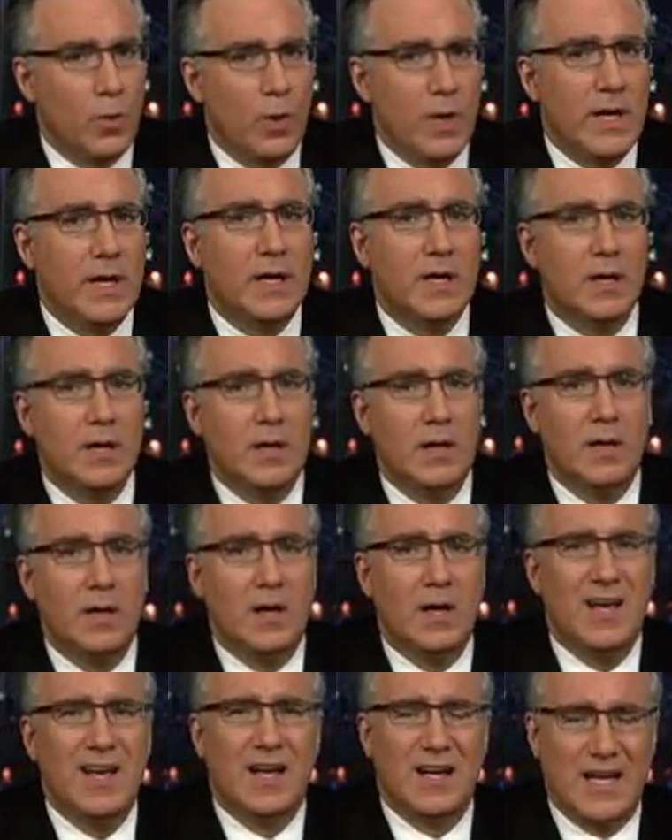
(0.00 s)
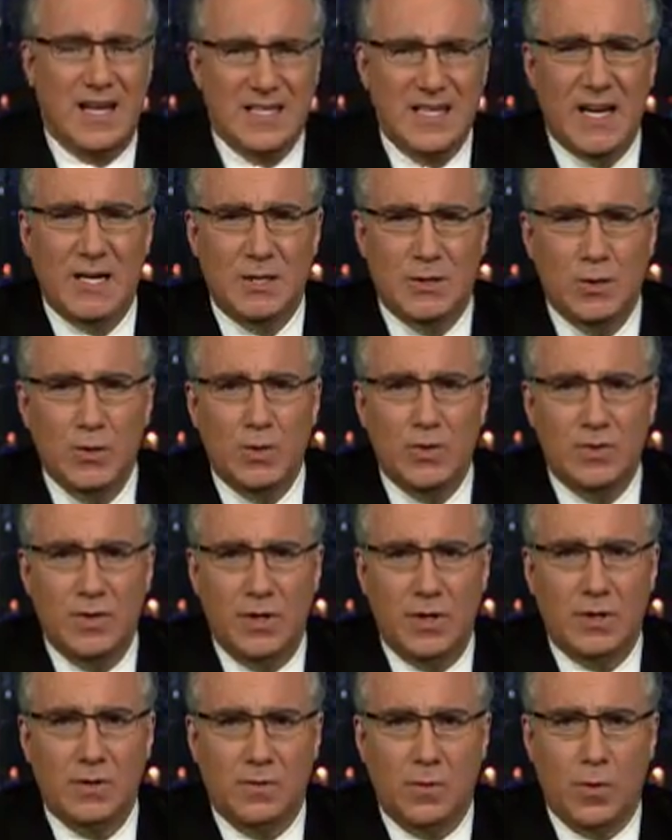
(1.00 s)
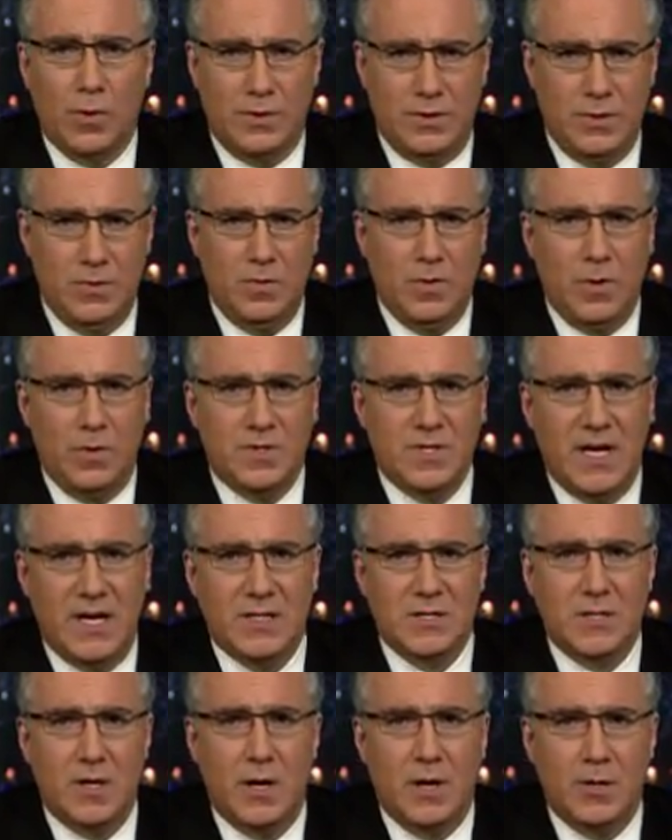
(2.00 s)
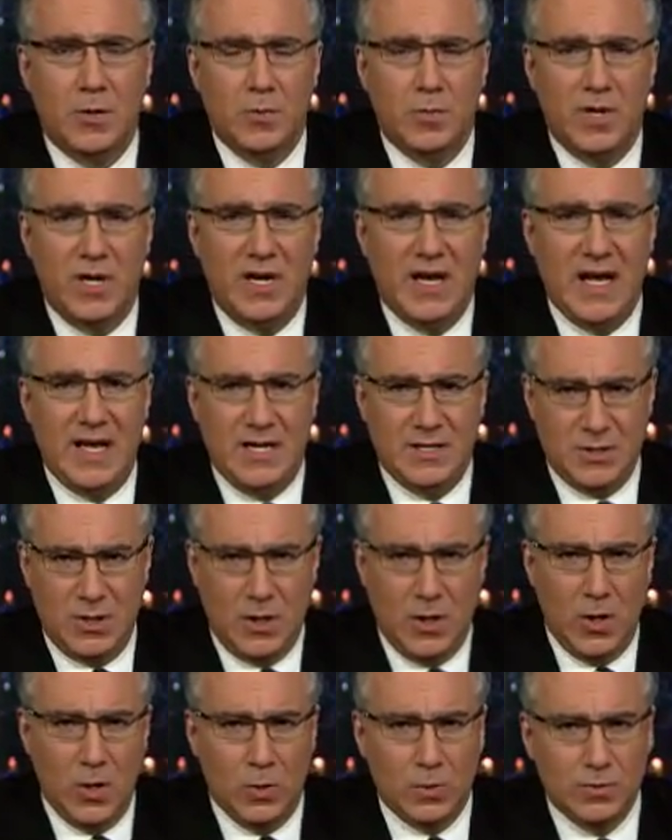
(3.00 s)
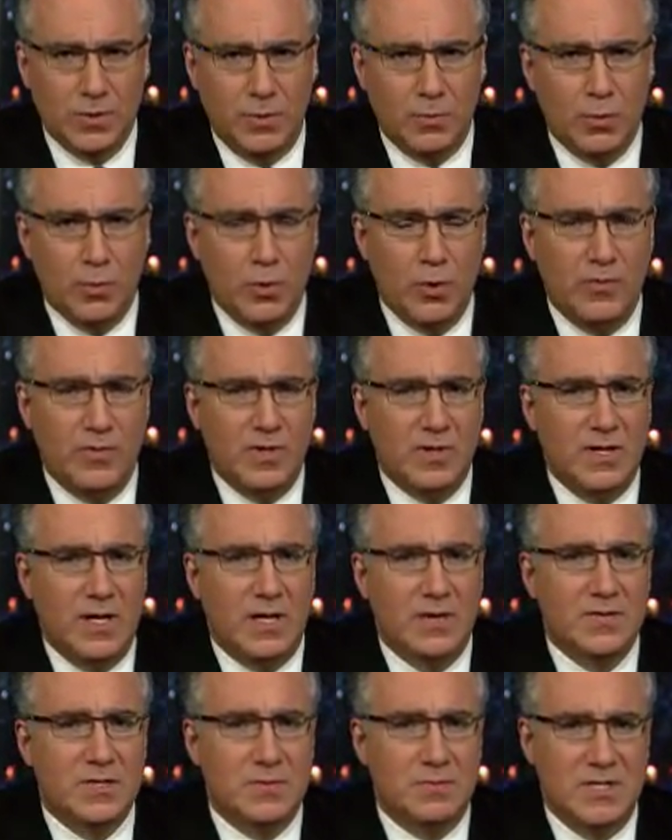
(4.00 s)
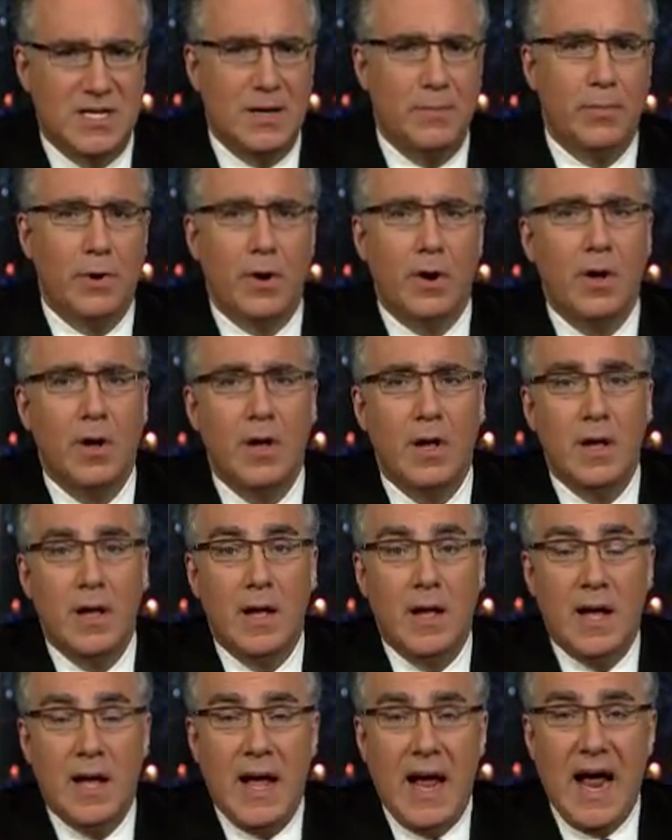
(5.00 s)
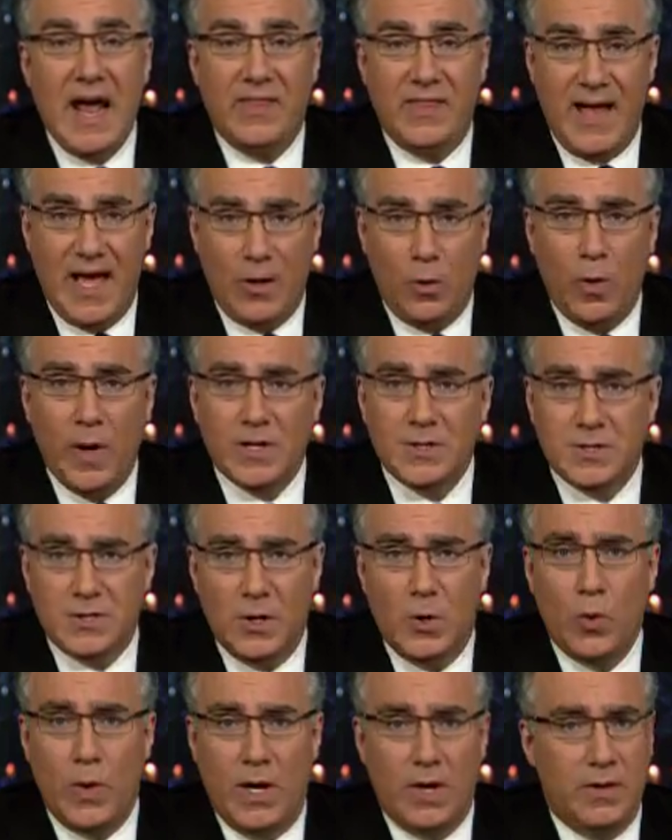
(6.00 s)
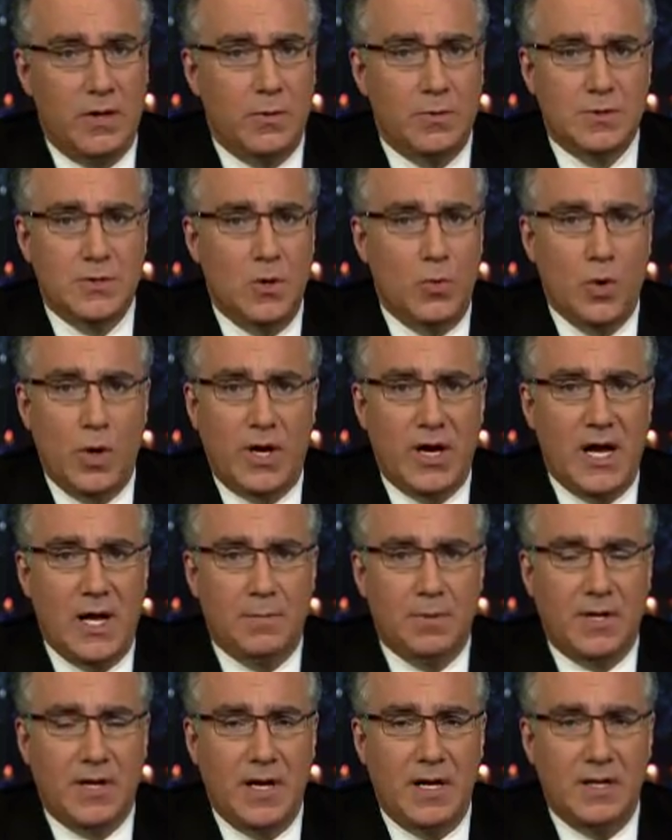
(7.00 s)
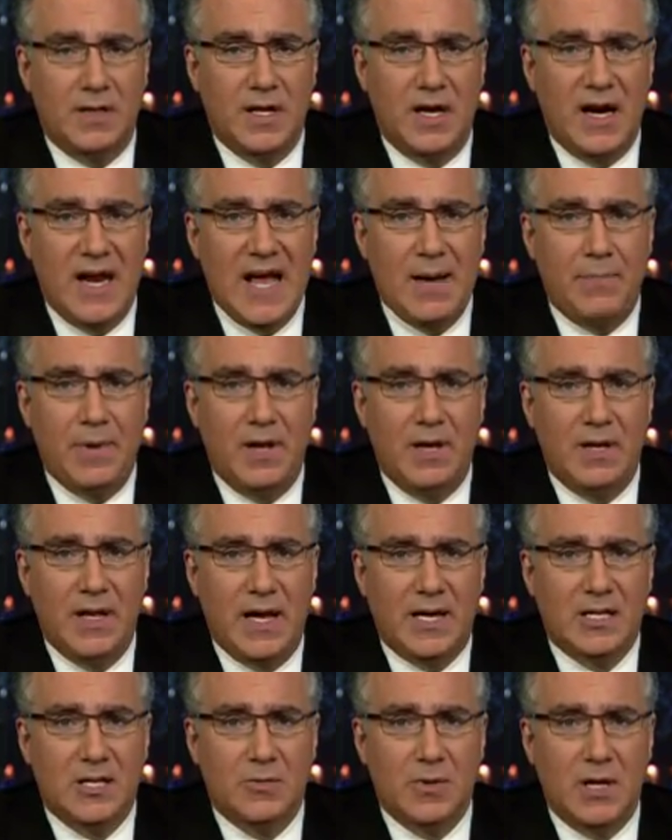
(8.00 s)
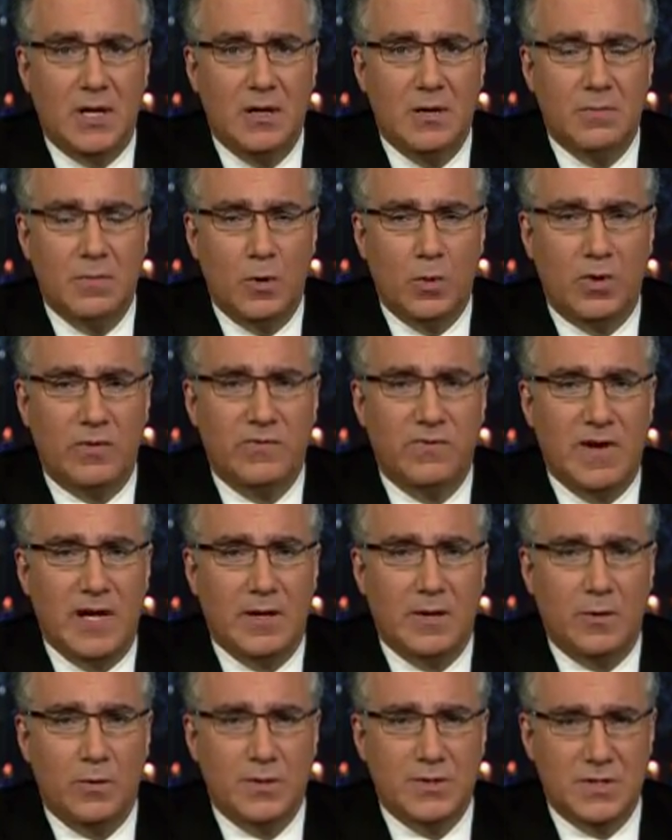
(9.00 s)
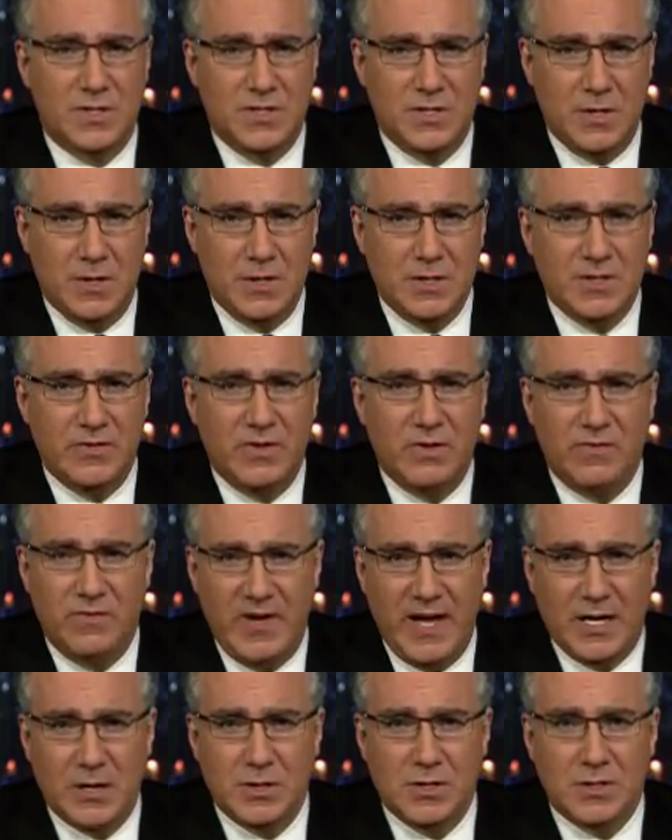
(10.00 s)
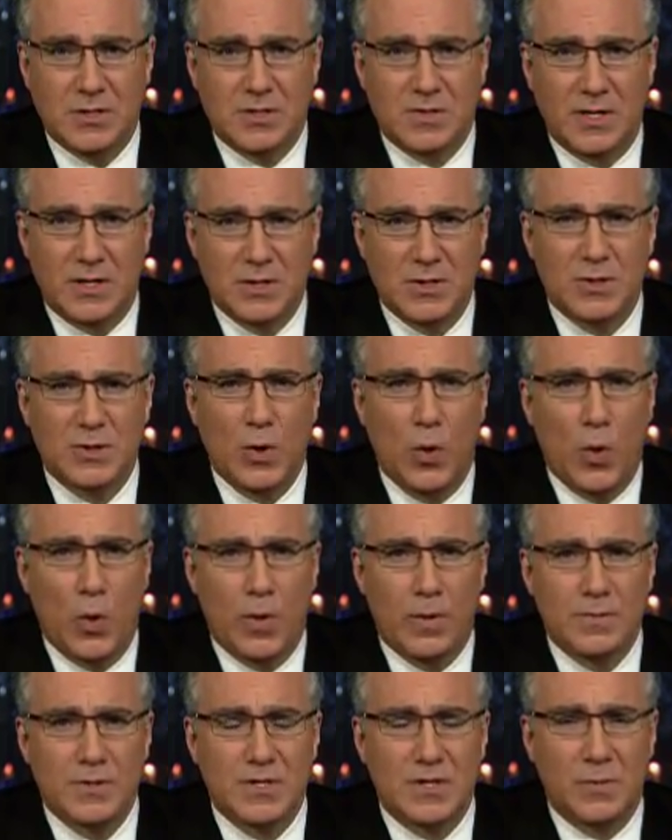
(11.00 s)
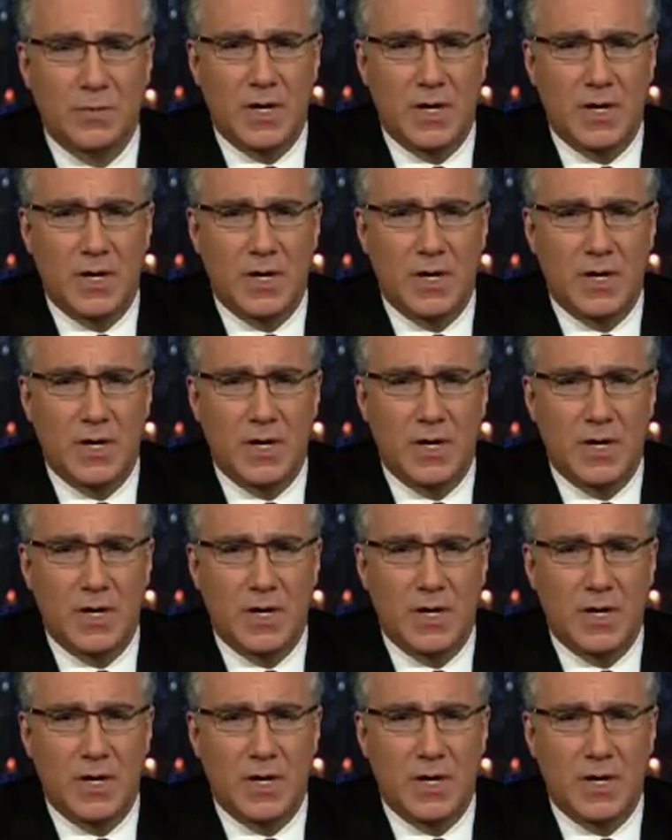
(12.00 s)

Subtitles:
week. Not to get too clinical or too grotesque on you, but he'd had his colon removed at the end of September, and that went so well that it was no more complicated than an appendectomy. But what followed was a series of infections, like storms in the